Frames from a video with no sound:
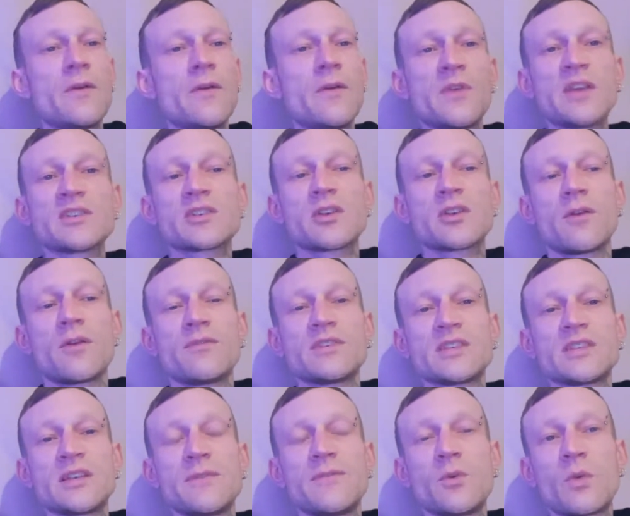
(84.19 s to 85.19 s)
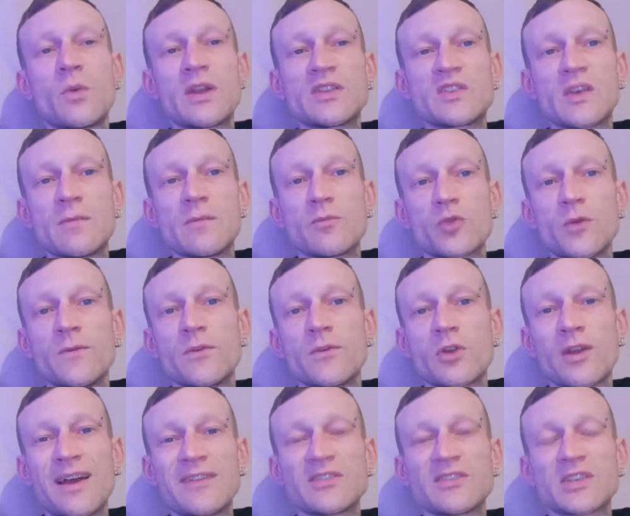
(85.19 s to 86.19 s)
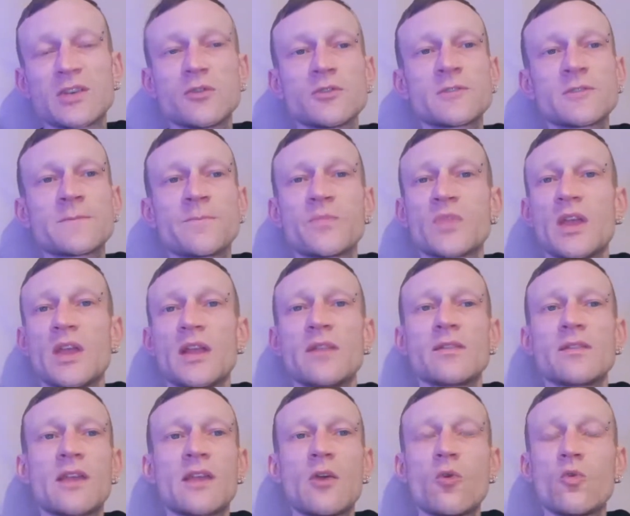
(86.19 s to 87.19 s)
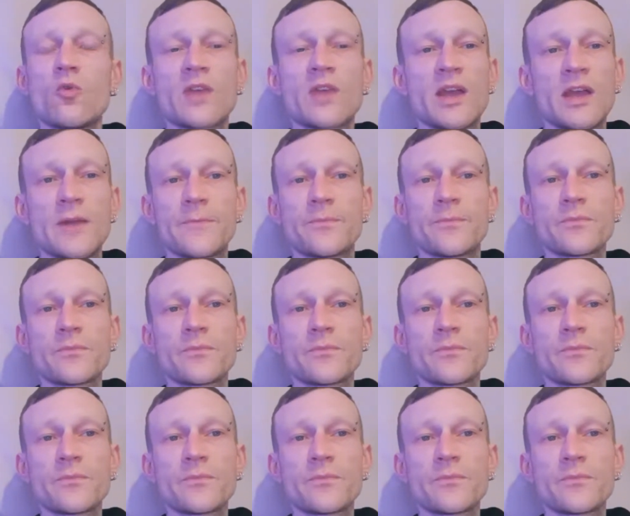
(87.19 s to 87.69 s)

Things that obviously if you wanted to improve your life skills, then they're all there.